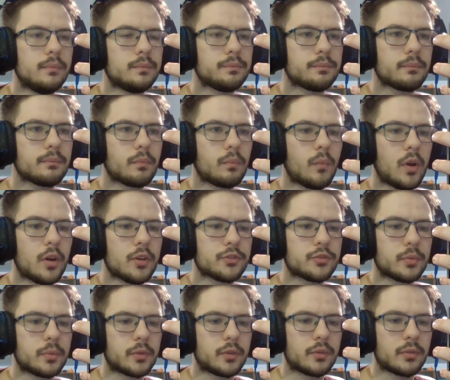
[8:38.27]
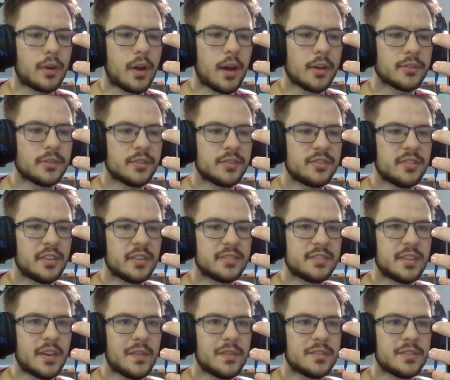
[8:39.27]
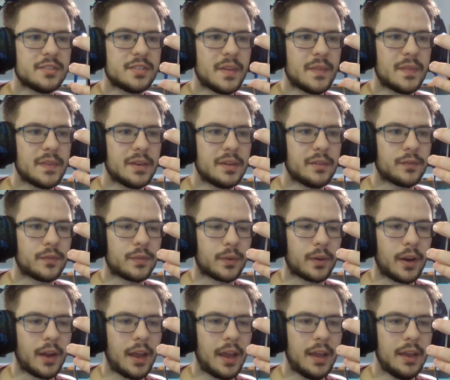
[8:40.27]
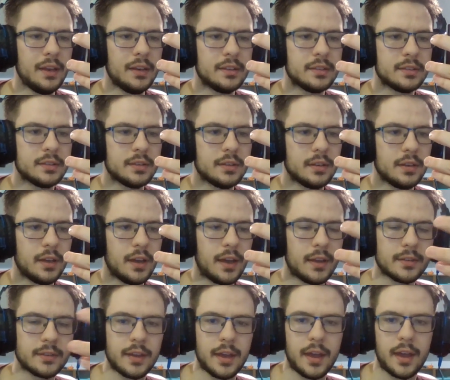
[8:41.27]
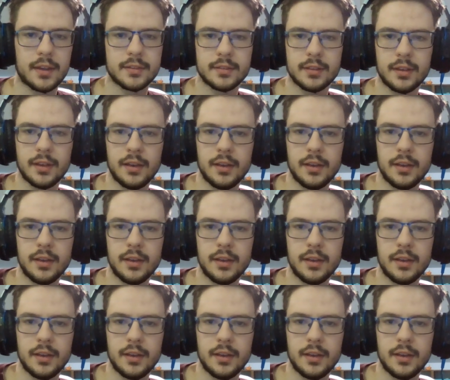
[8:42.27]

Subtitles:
Maelstrom Colossus 7/7 for 8 has Cascade.